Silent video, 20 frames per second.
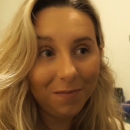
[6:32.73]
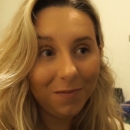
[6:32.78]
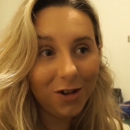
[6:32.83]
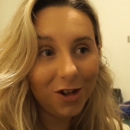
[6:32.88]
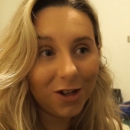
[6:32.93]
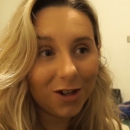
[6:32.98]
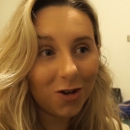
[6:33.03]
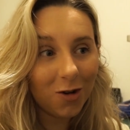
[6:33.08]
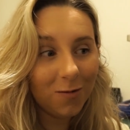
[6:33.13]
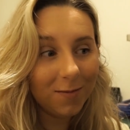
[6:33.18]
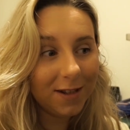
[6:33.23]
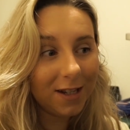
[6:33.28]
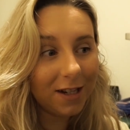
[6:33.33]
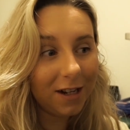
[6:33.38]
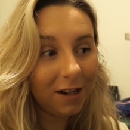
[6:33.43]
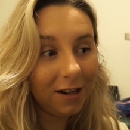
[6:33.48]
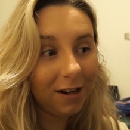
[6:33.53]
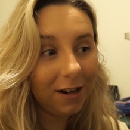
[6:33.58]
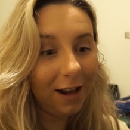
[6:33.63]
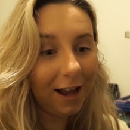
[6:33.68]
just come
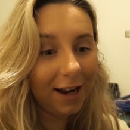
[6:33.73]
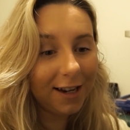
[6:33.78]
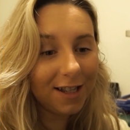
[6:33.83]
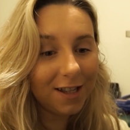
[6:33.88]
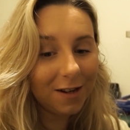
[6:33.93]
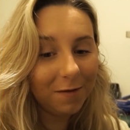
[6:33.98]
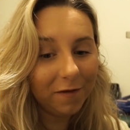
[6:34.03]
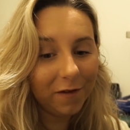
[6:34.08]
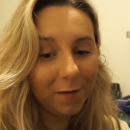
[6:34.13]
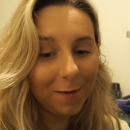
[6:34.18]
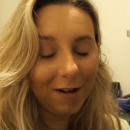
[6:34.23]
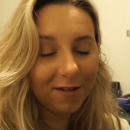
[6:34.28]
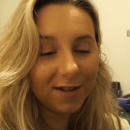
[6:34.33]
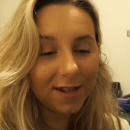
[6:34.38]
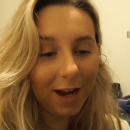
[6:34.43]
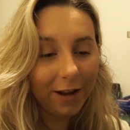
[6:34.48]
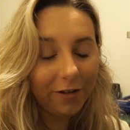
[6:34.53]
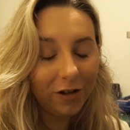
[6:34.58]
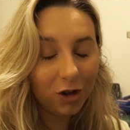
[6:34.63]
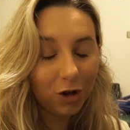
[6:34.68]
to collect them from
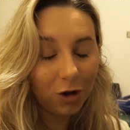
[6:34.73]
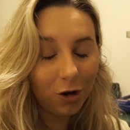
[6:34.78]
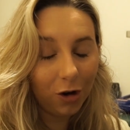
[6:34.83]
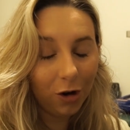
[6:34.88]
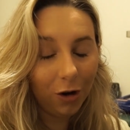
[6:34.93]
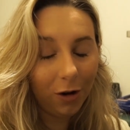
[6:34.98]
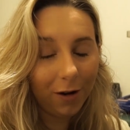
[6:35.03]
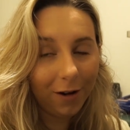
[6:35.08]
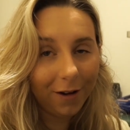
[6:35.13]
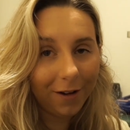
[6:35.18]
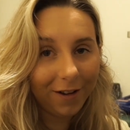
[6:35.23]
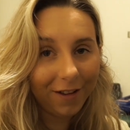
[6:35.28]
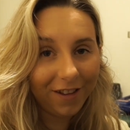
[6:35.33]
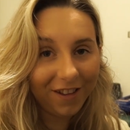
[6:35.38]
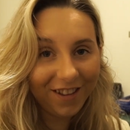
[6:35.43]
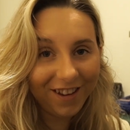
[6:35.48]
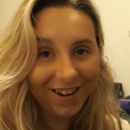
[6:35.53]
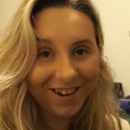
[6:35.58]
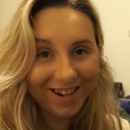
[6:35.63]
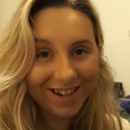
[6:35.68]
outside the door
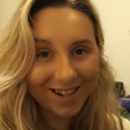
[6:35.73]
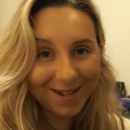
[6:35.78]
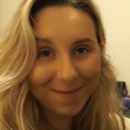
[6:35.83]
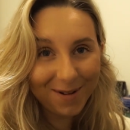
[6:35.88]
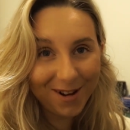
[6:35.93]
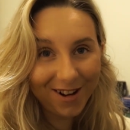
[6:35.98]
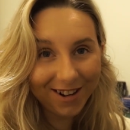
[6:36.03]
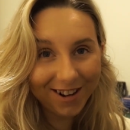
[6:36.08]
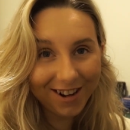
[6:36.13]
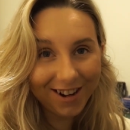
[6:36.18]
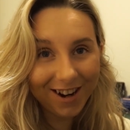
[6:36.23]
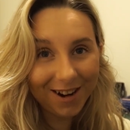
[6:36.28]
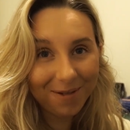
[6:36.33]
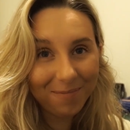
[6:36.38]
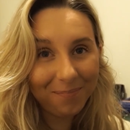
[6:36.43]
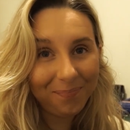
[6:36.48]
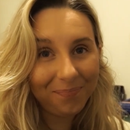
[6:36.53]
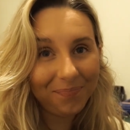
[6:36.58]
that Indy's barking at.